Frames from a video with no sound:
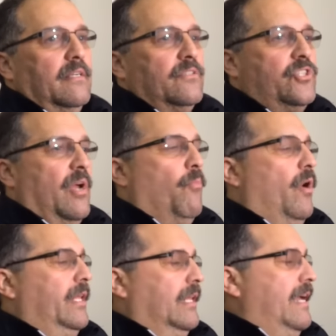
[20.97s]

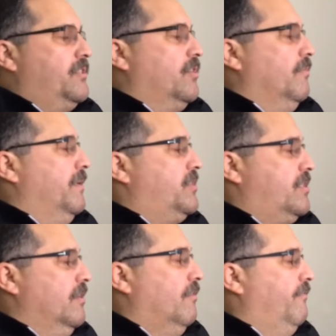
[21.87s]
somewhat lesser but
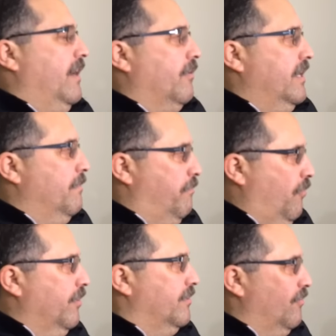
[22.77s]
still very
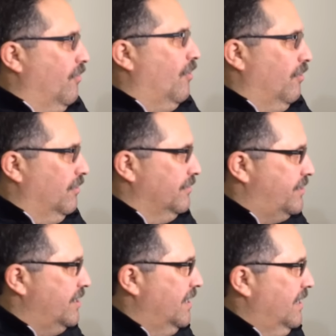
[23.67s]
important
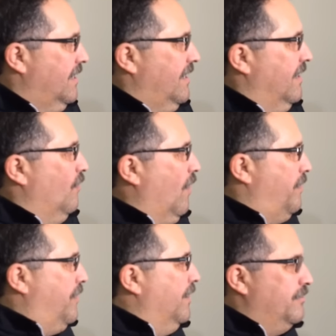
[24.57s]
roles in
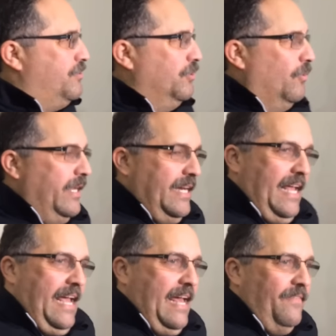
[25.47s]
what they're doing,
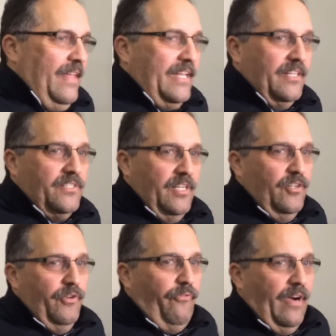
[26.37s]
and they
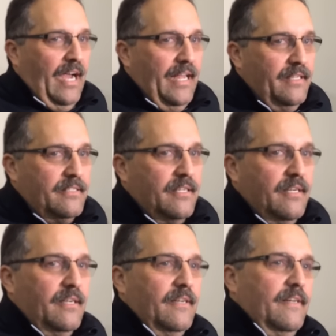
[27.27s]
continue to find,
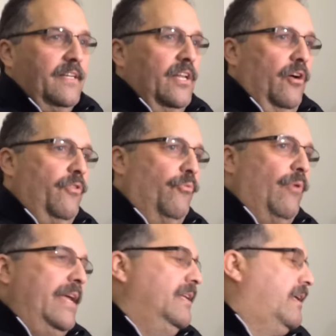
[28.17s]
you know, the
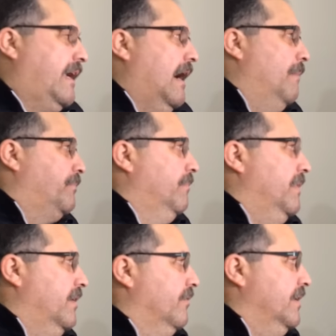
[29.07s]
right
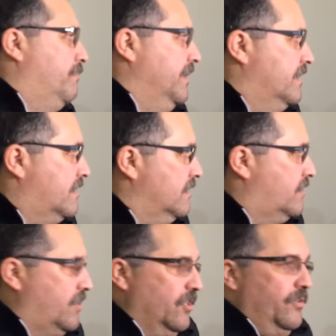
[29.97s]
complementary
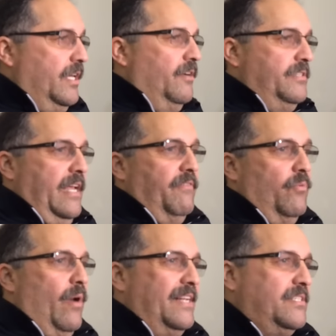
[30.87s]
pieces too. You know,
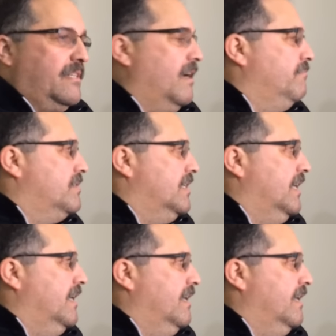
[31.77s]
David West comes in